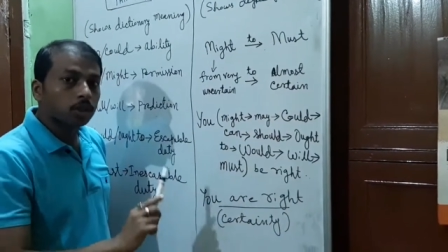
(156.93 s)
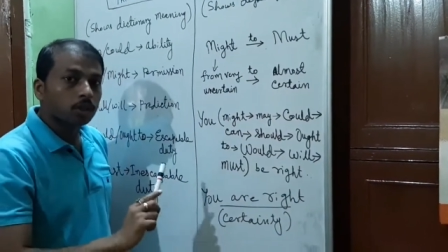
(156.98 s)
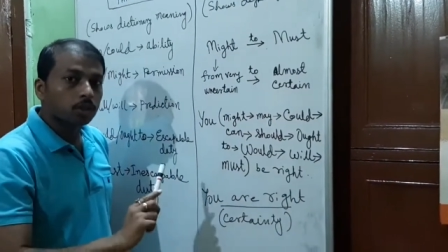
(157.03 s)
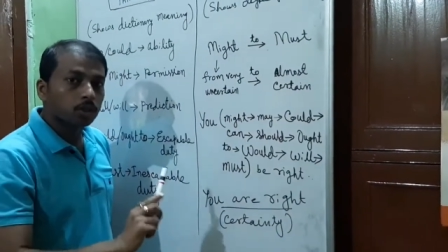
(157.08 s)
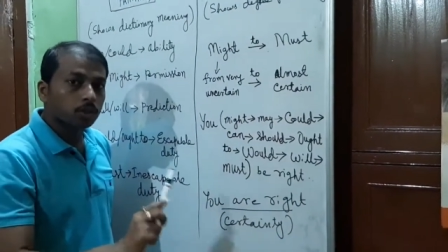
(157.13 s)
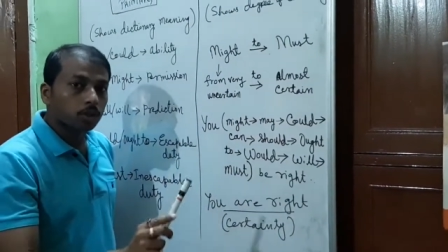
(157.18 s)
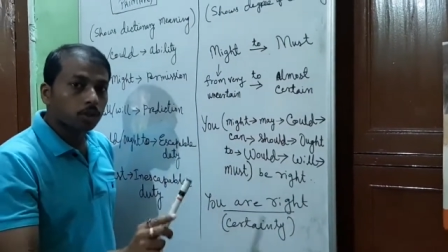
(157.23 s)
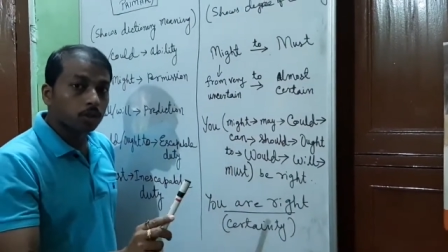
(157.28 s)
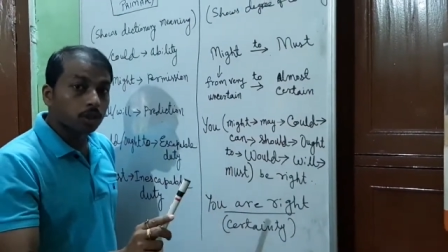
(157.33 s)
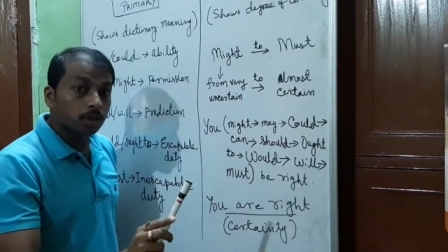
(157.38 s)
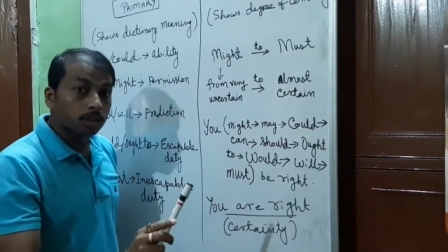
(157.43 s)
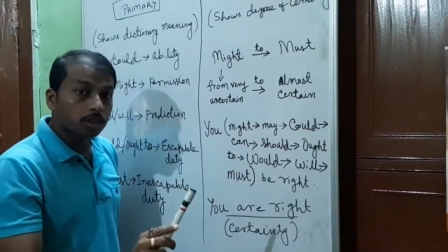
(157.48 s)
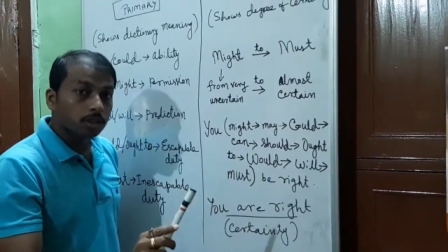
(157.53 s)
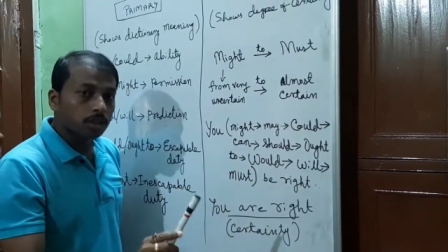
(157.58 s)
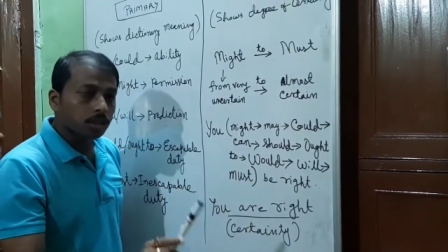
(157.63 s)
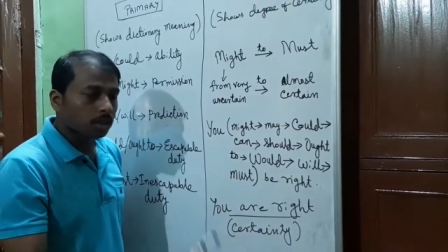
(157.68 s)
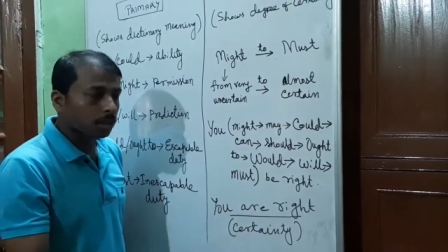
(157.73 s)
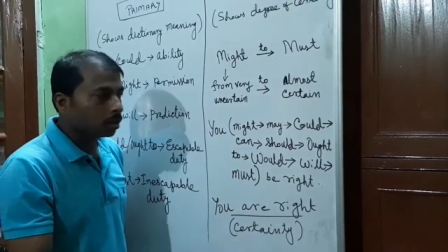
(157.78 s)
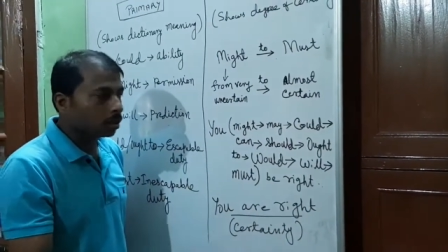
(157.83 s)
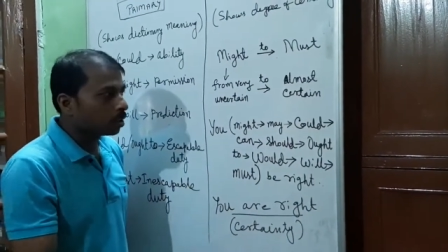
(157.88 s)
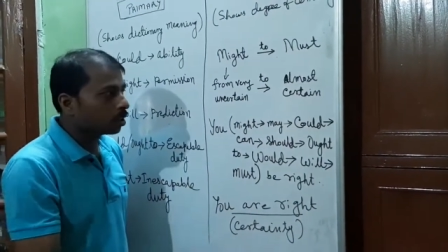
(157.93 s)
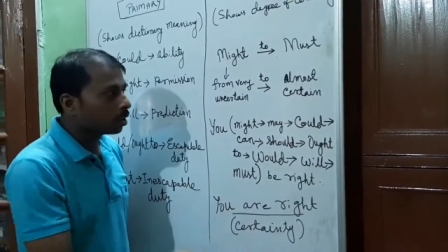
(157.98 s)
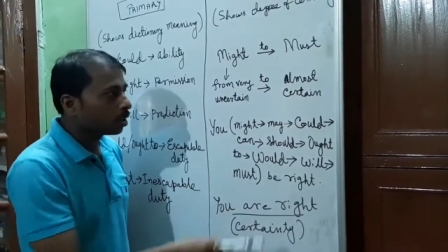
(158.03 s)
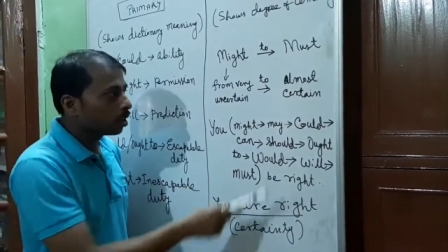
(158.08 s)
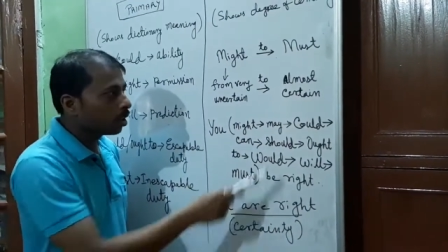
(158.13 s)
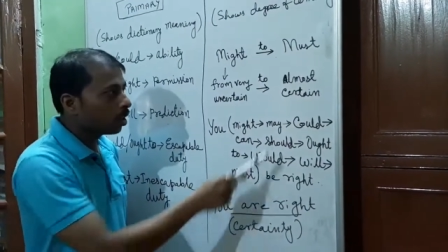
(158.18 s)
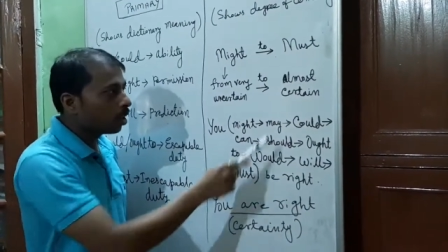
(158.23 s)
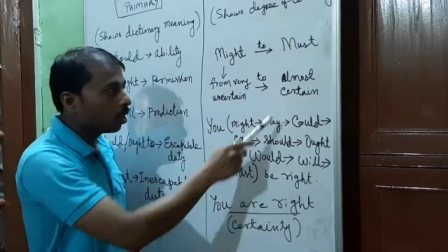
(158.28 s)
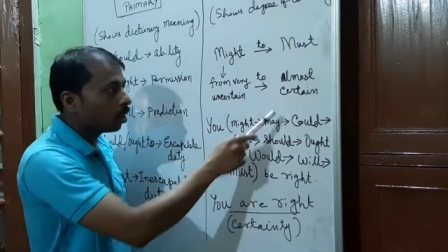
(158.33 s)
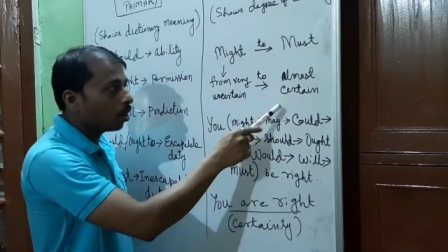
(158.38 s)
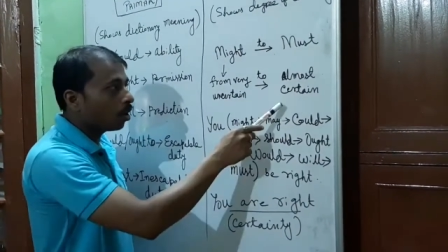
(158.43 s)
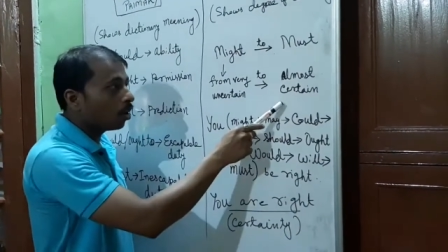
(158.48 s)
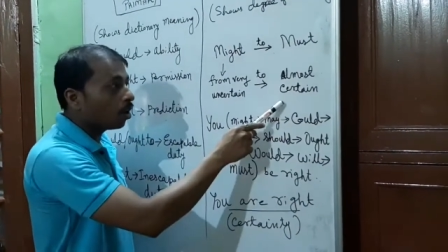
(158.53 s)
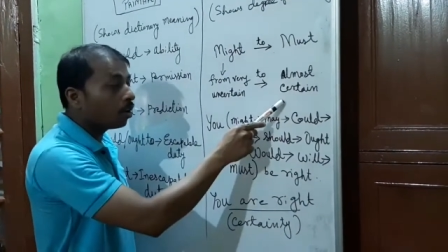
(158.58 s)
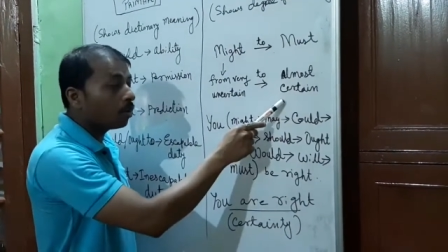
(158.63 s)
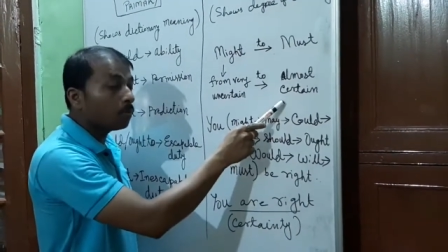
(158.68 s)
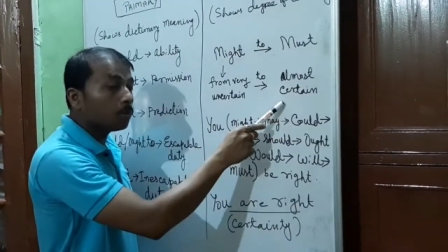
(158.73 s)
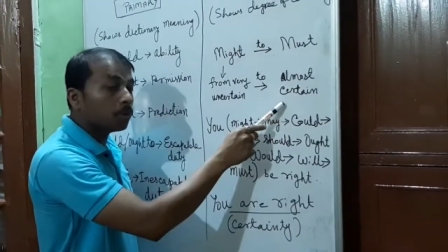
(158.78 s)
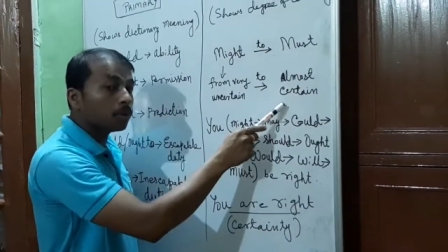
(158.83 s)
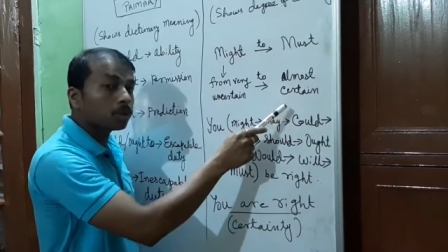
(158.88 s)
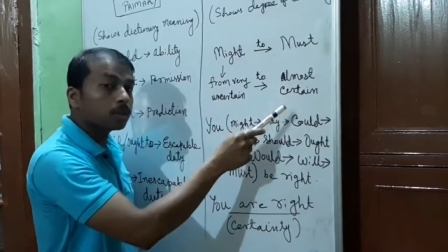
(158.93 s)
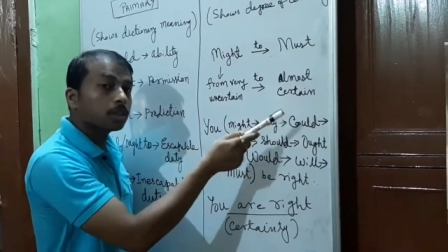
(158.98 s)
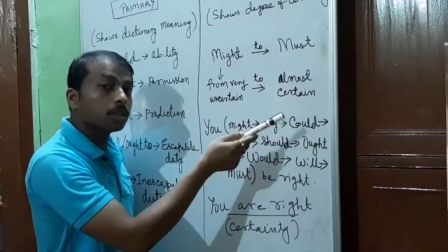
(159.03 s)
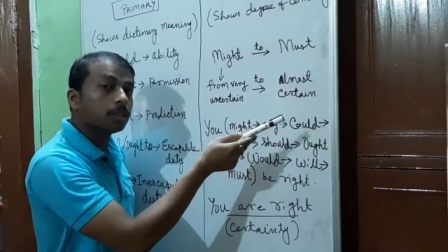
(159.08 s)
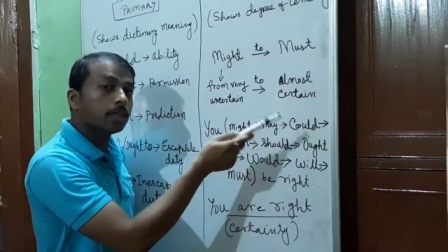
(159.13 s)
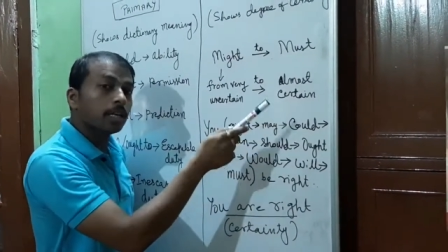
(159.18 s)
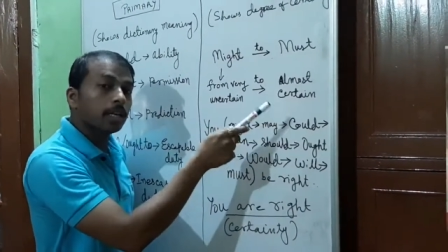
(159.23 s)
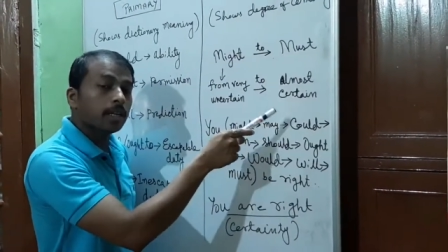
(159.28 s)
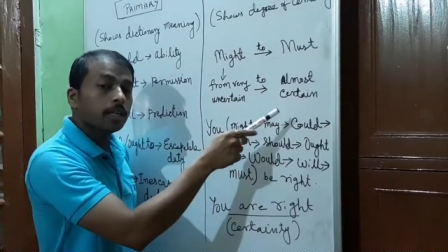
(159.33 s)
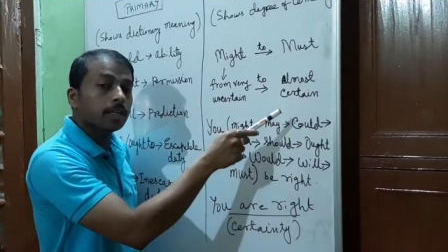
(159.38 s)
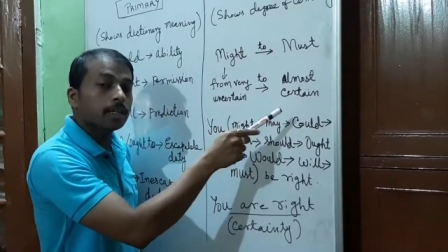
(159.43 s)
total certain. Almost nearly